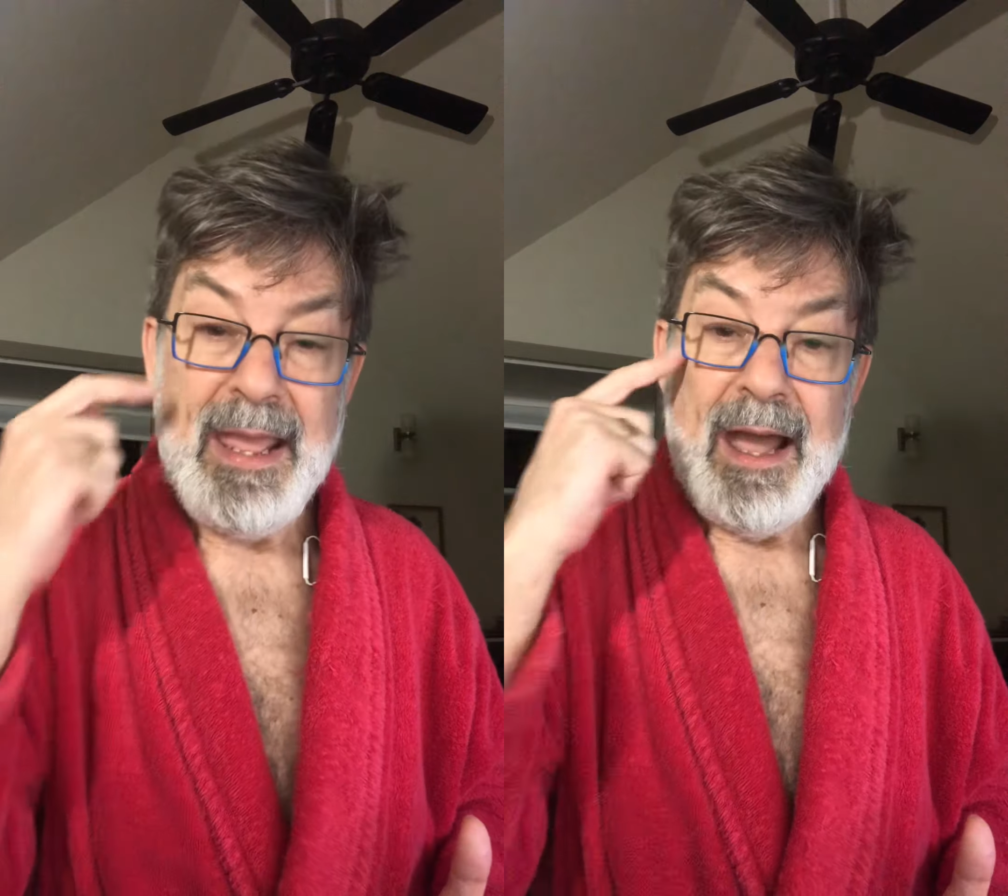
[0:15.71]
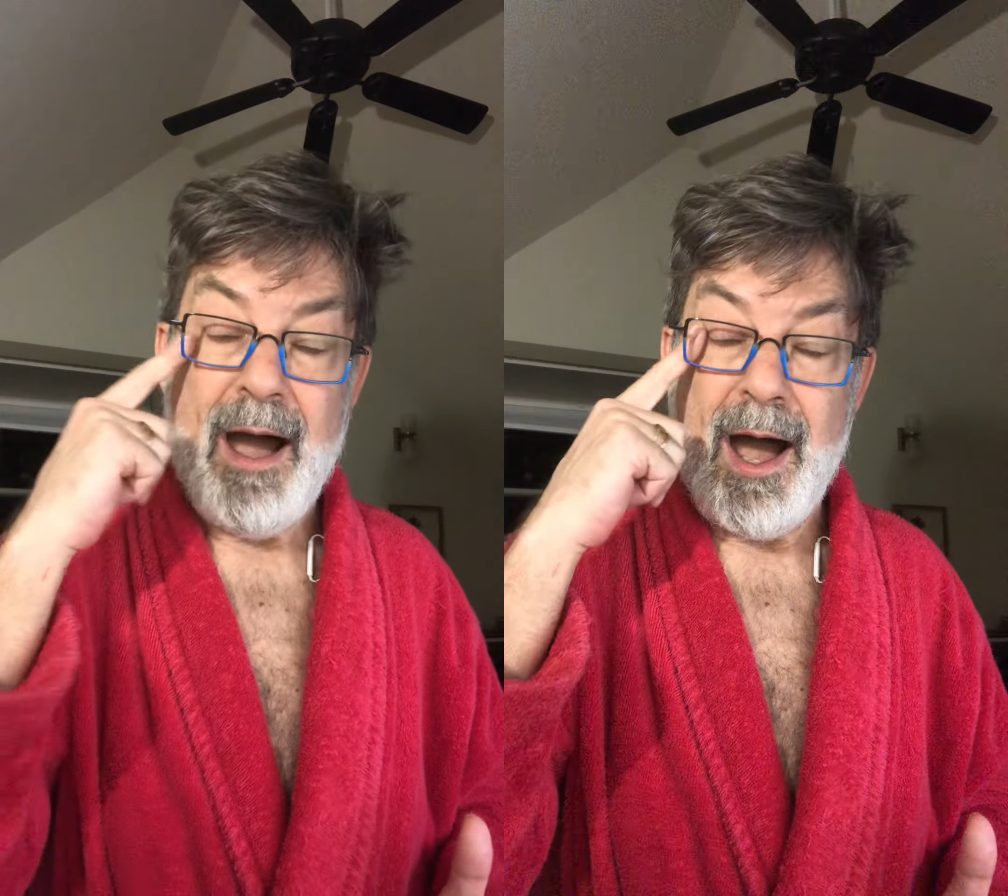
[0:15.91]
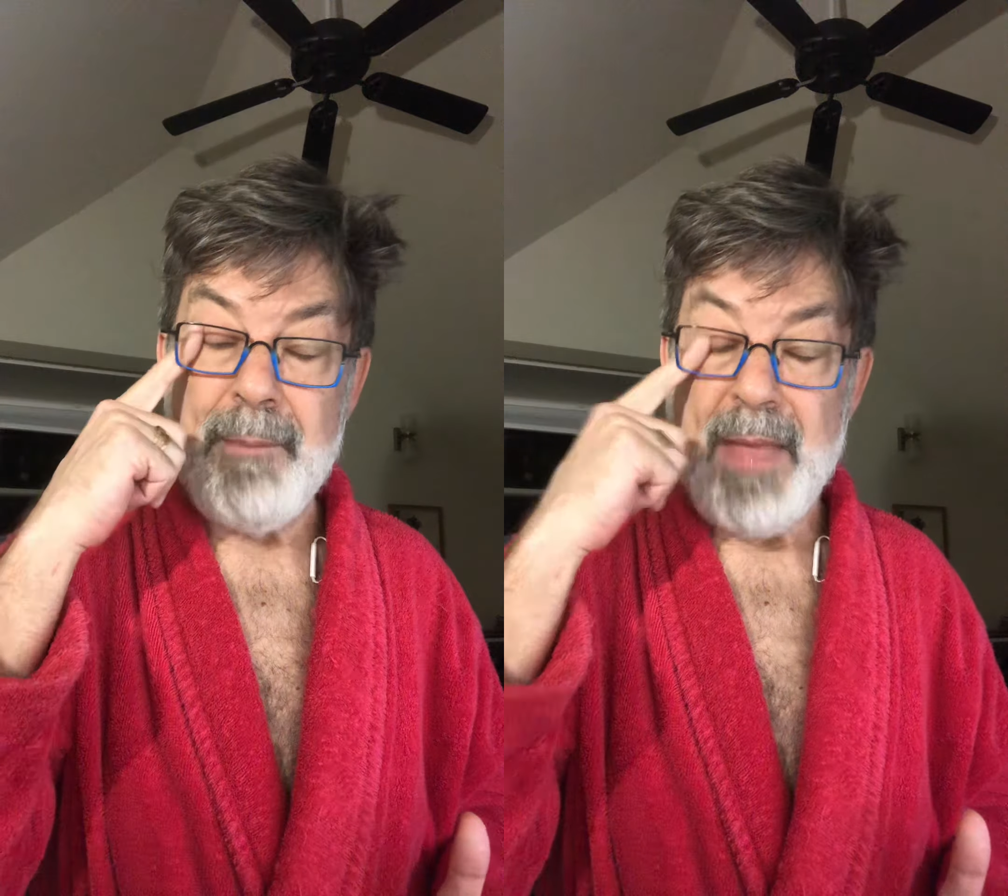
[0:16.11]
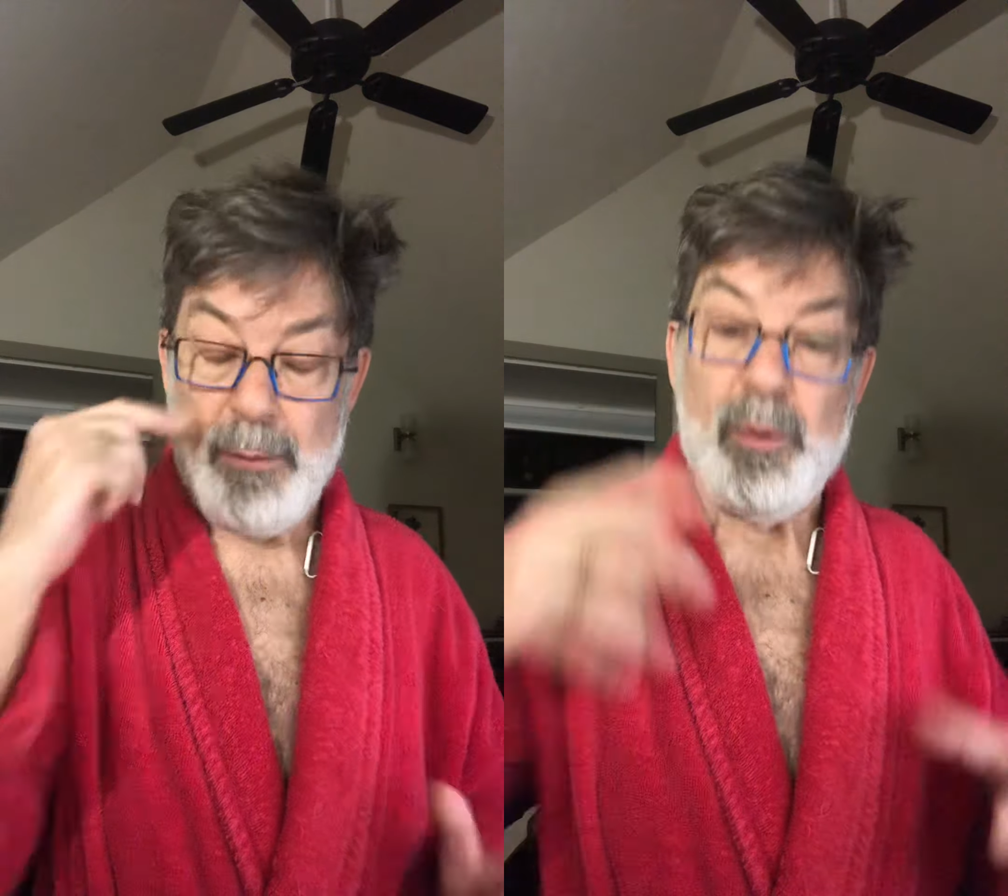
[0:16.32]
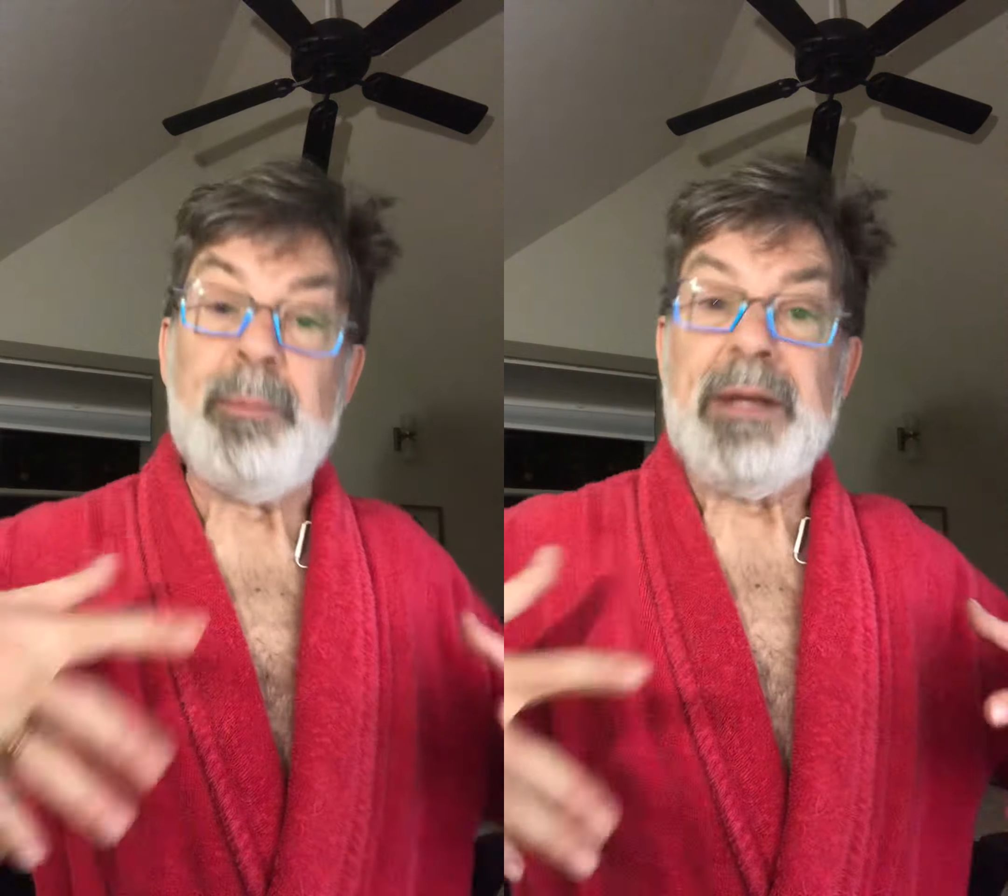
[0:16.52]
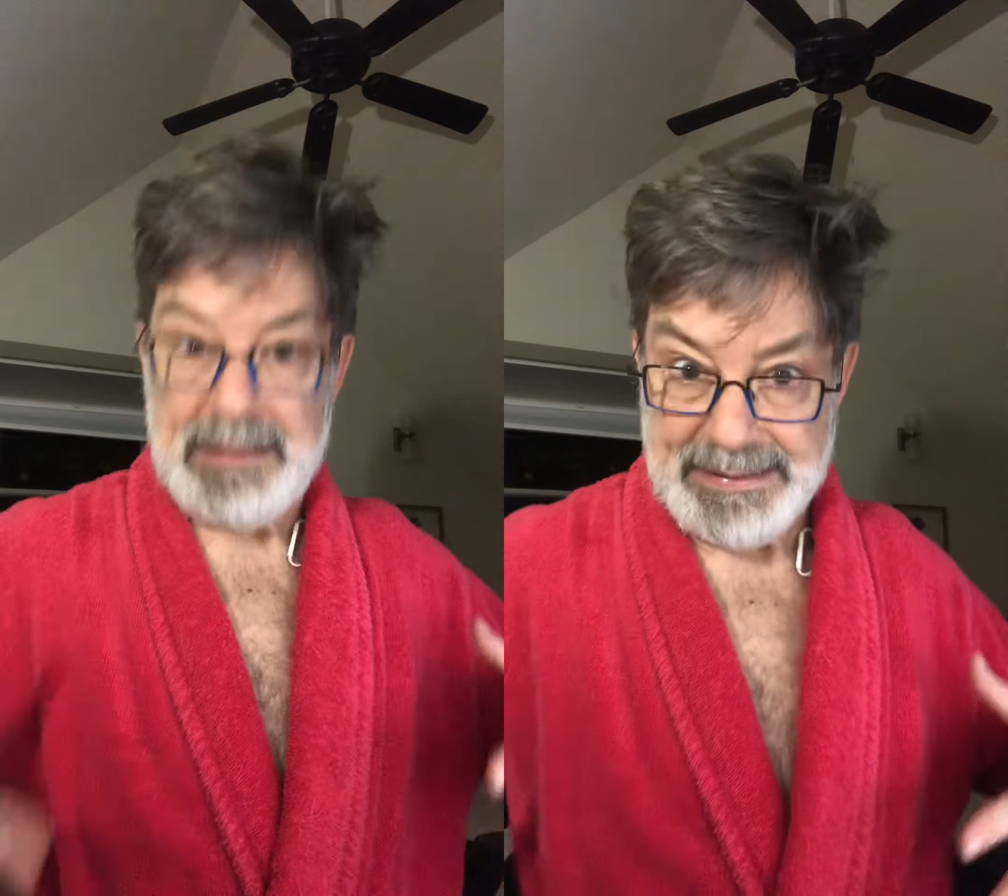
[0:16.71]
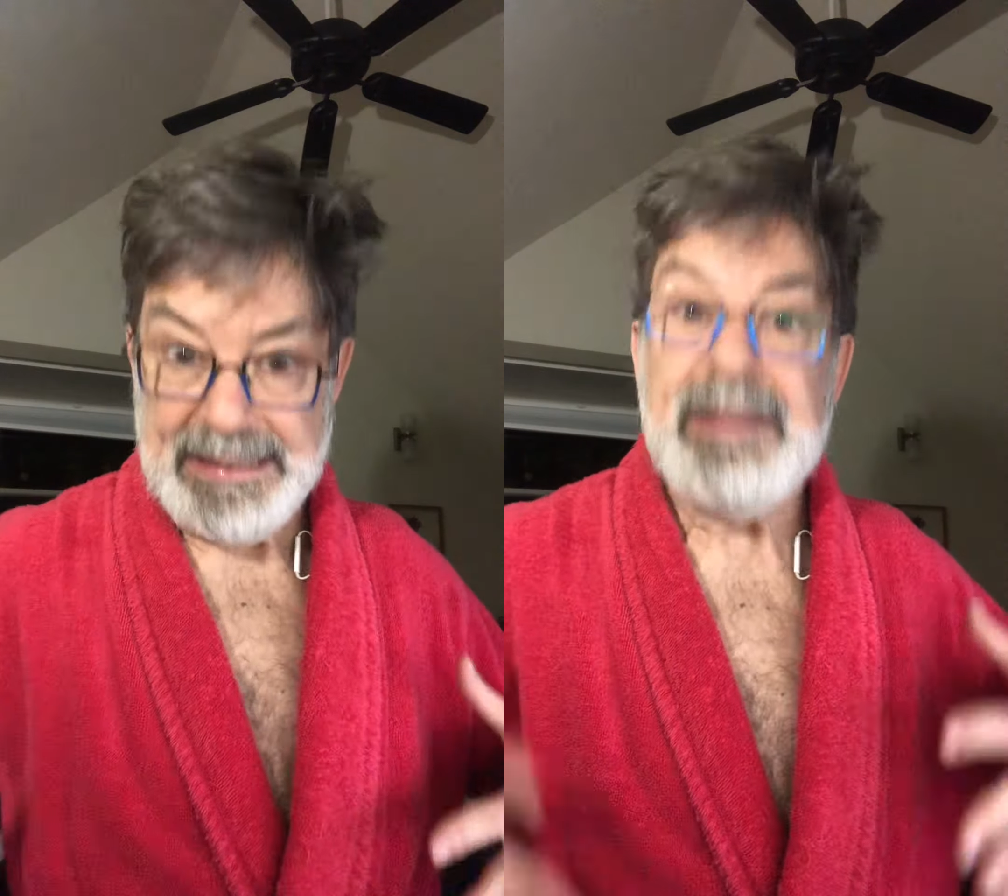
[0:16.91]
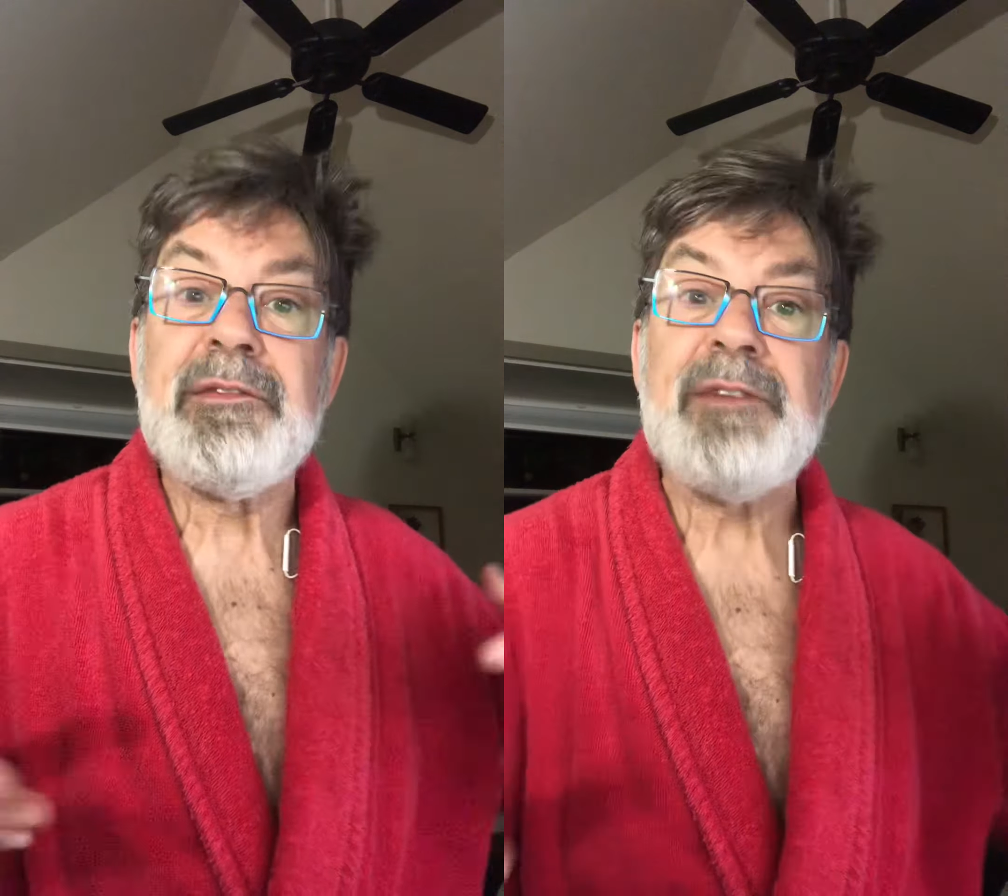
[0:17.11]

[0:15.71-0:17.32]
Um, and will be a leading